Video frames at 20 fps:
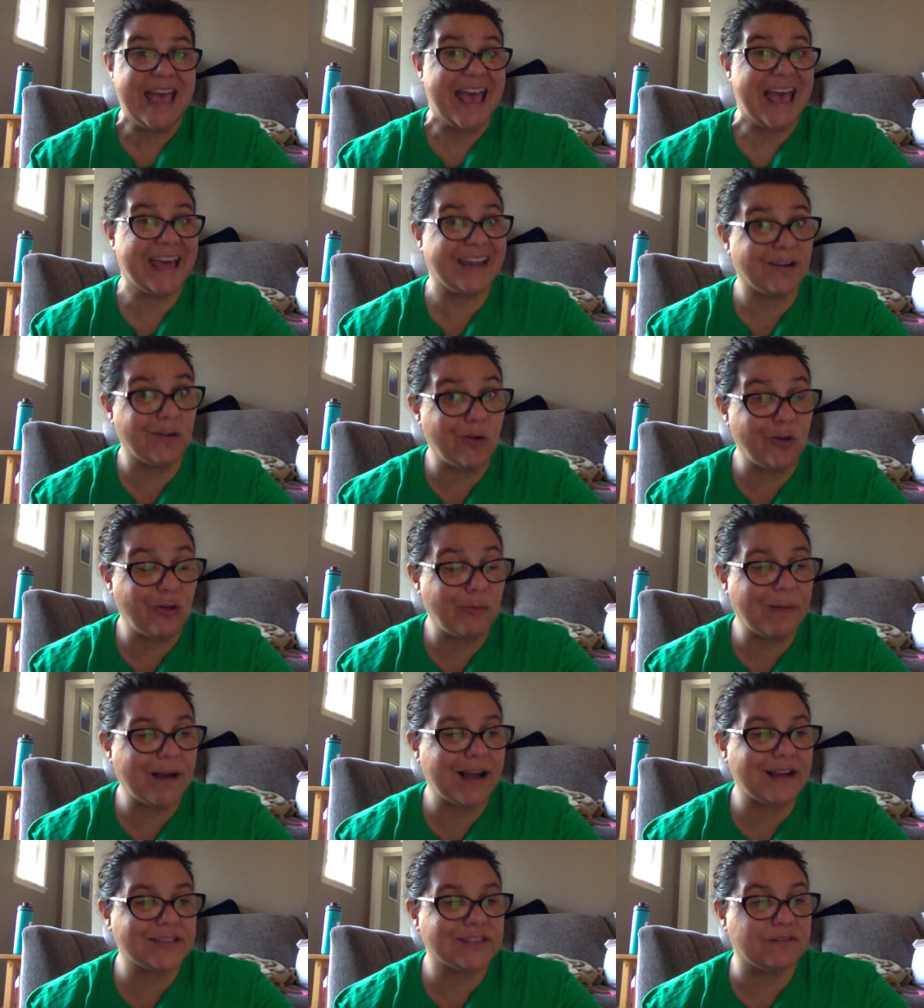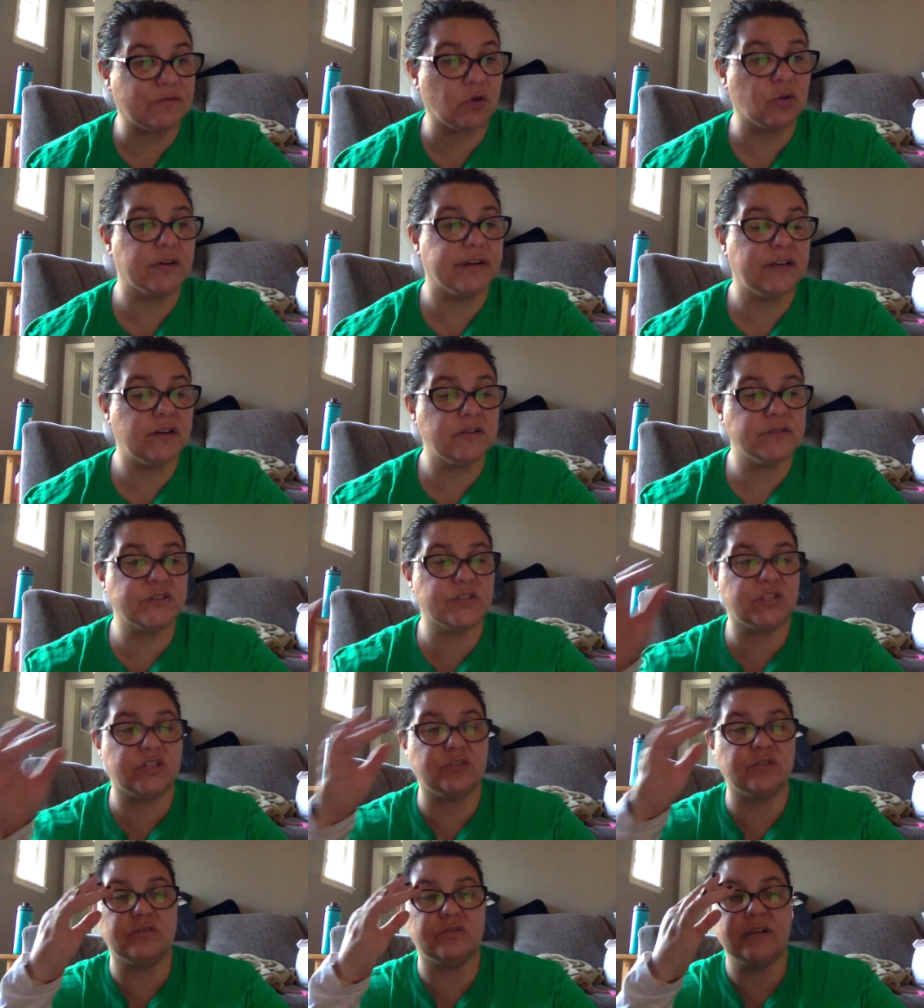and a whole box of Oreos,
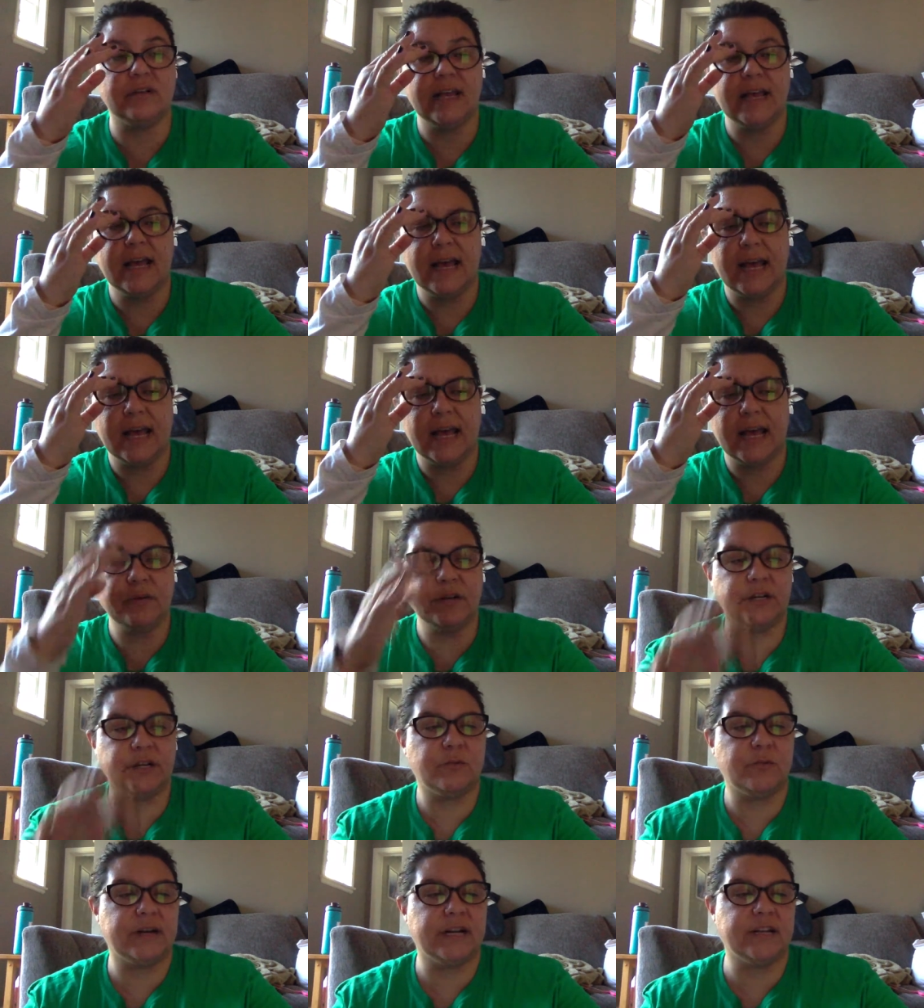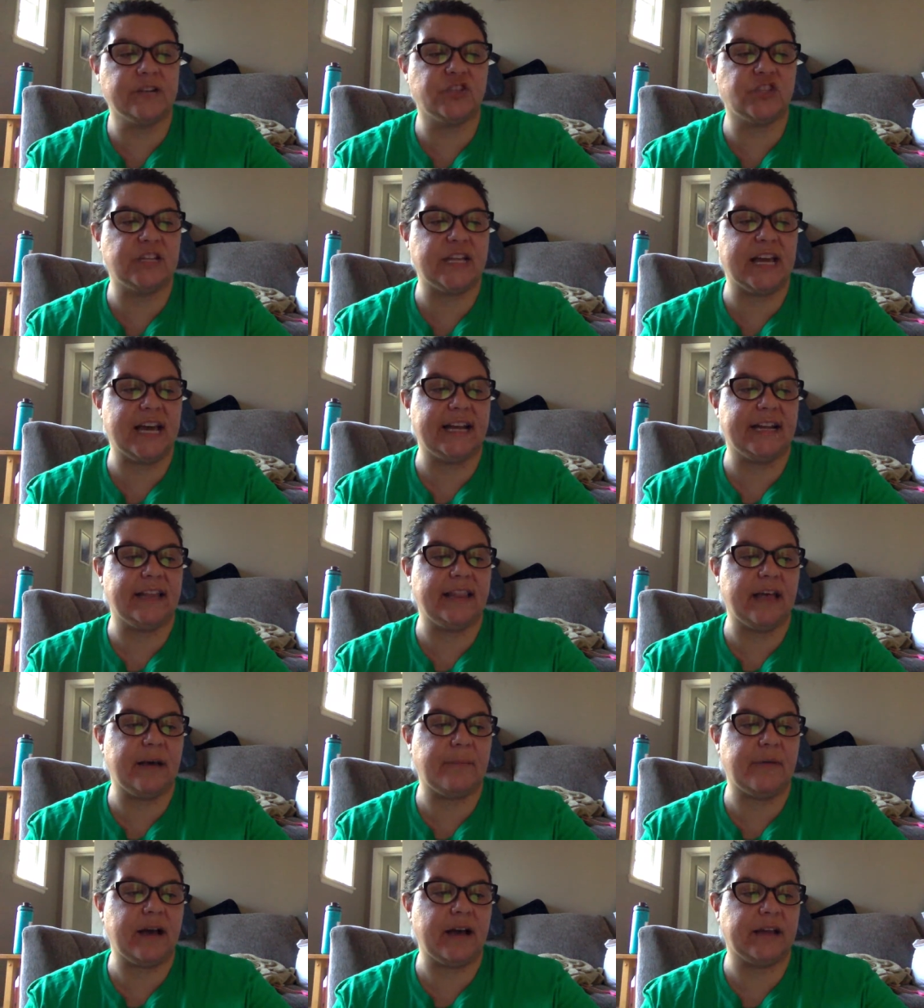too. I wondered what else she had in
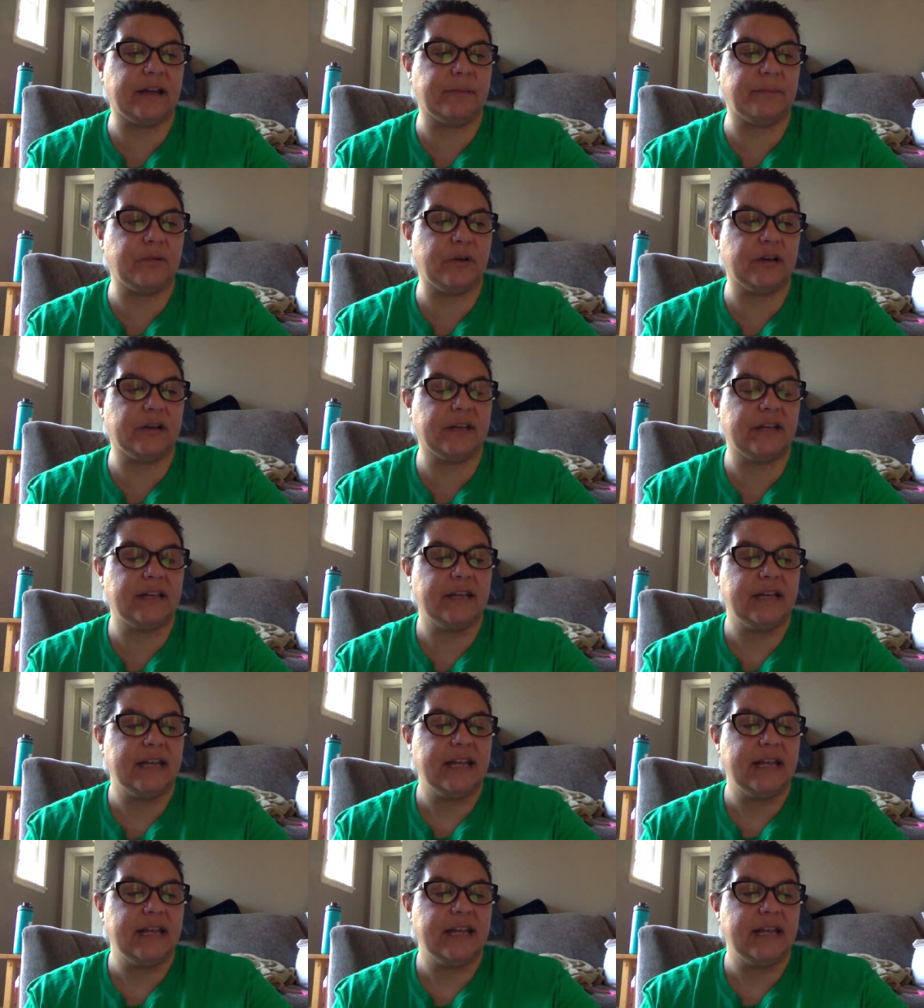that pocketbook.